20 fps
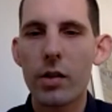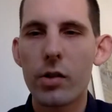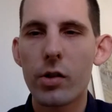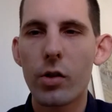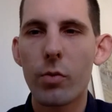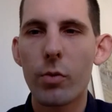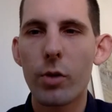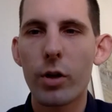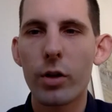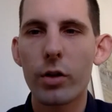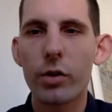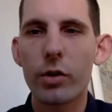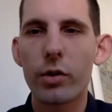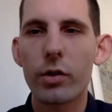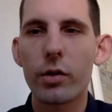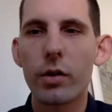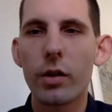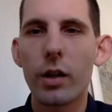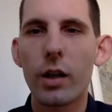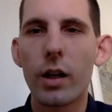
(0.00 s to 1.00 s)
so much
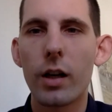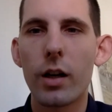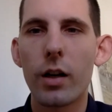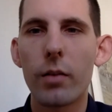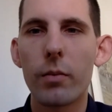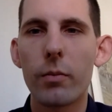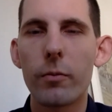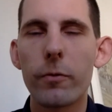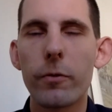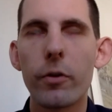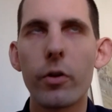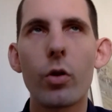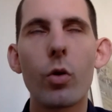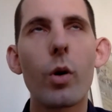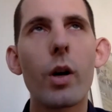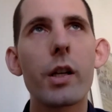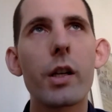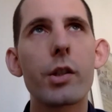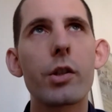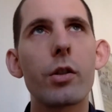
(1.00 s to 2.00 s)
for the
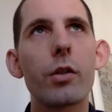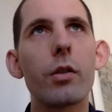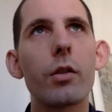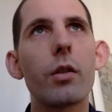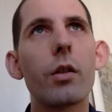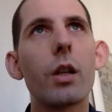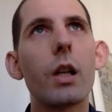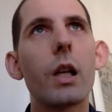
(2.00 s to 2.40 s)
question.